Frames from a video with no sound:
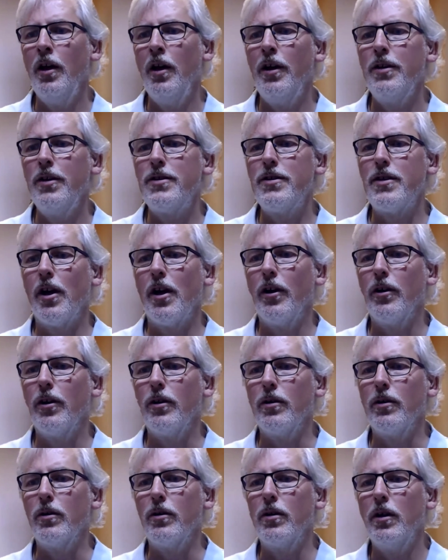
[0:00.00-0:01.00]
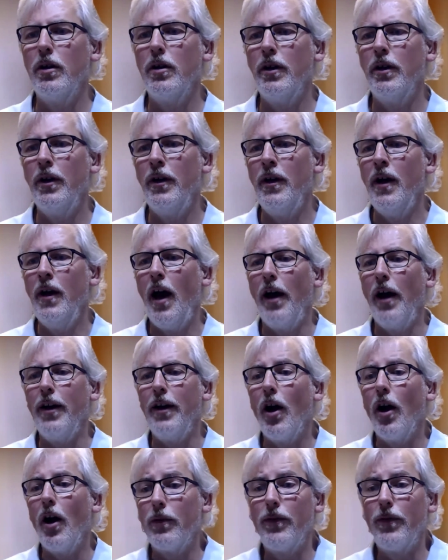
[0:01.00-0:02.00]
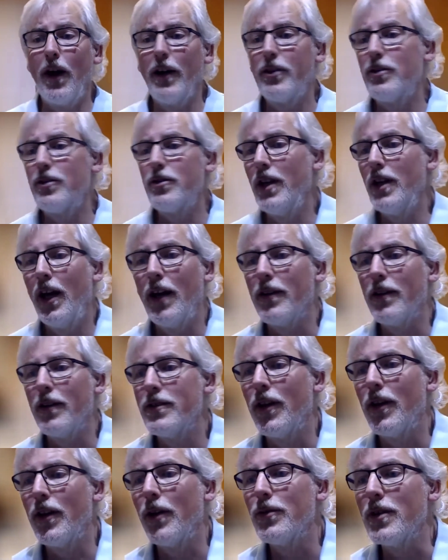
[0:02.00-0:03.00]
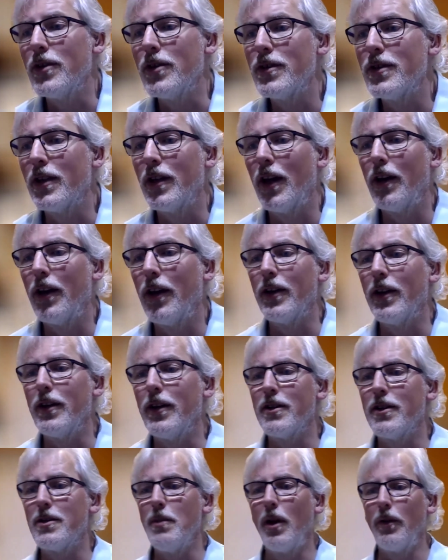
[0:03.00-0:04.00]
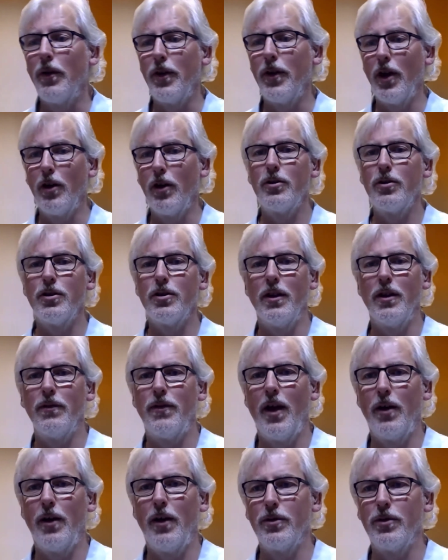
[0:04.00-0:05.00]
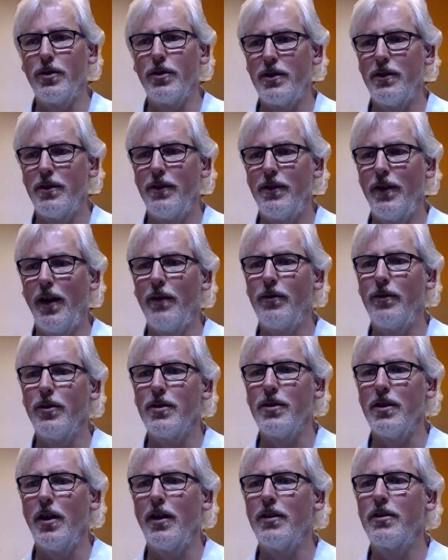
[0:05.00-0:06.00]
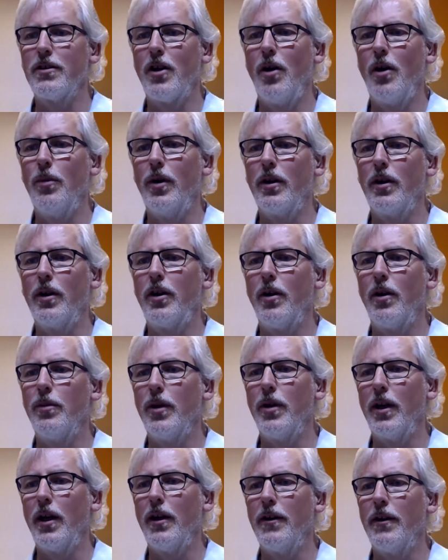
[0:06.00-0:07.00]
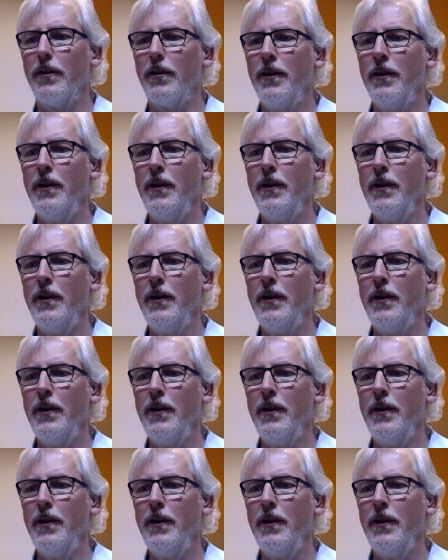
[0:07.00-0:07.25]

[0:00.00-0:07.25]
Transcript: So, and the olfactory, yeah, so that was interesting. Yeah, the smell of the ocean, if that was there, for is a nice comment coming in.